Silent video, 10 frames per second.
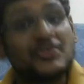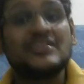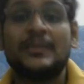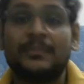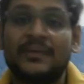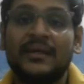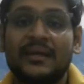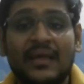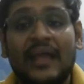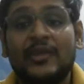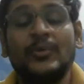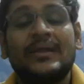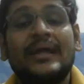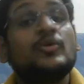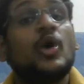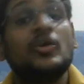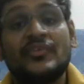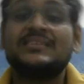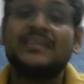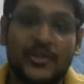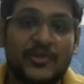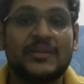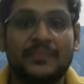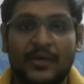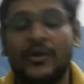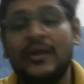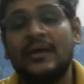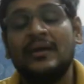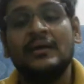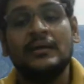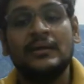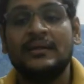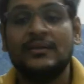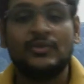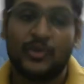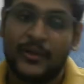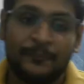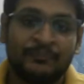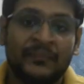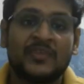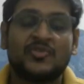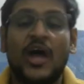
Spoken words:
subject, and you will get confidence in individual subject, okay? So okay, so I